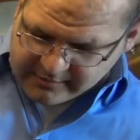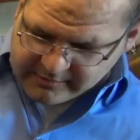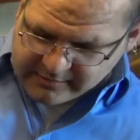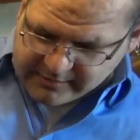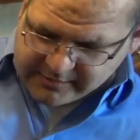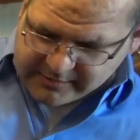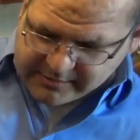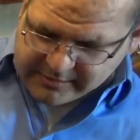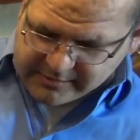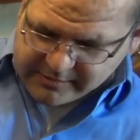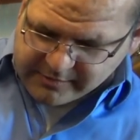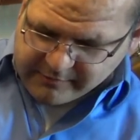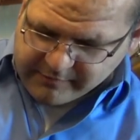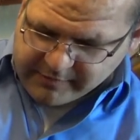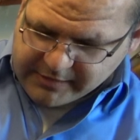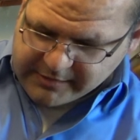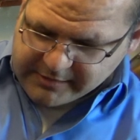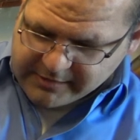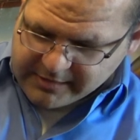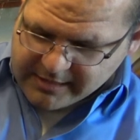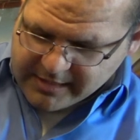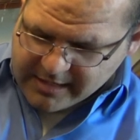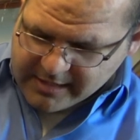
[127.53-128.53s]
this is your
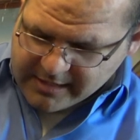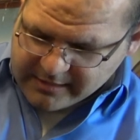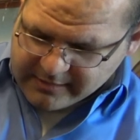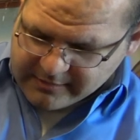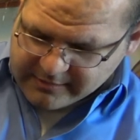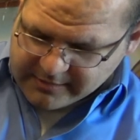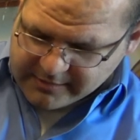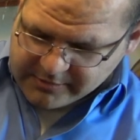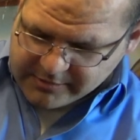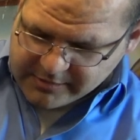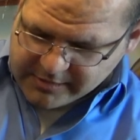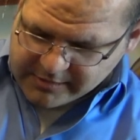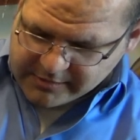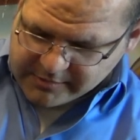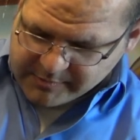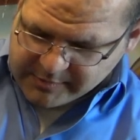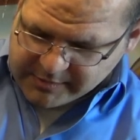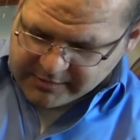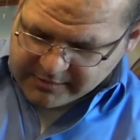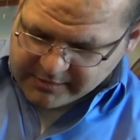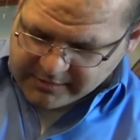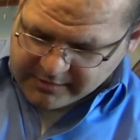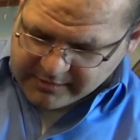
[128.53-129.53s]
VTA
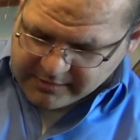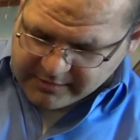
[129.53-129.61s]
adjustment.